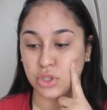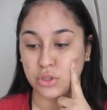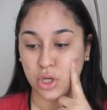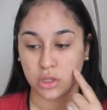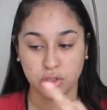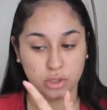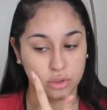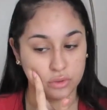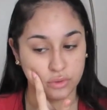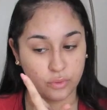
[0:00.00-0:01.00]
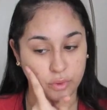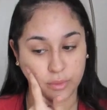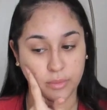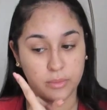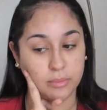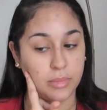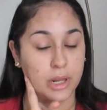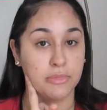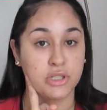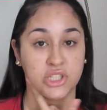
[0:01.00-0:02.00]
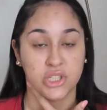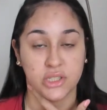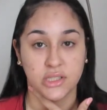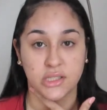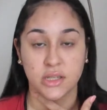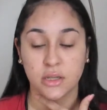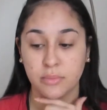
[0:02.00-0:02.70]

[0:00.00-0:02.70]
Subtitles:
dark circles from blemishes,